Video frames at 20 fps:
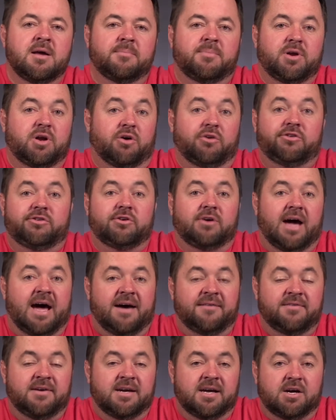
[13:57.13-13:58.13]
But also
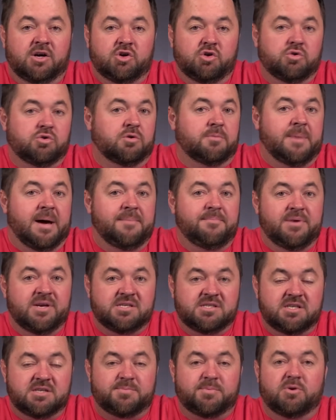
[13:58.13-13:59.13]
having a Google My
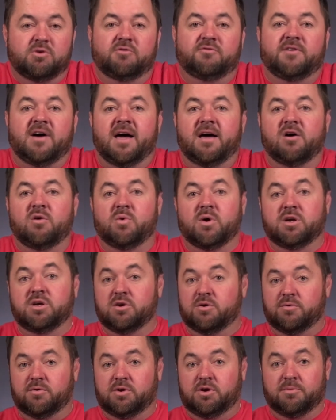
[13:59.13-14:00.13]
Business profile where
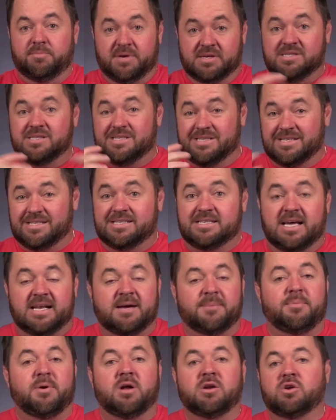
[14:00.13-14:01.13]
your business is set
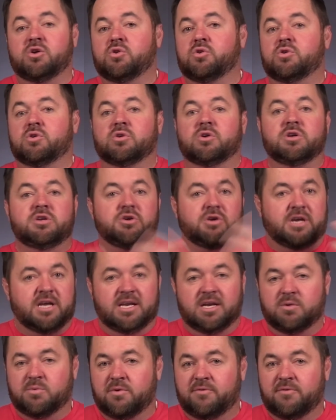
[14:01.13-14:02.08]
up on Google and you're getting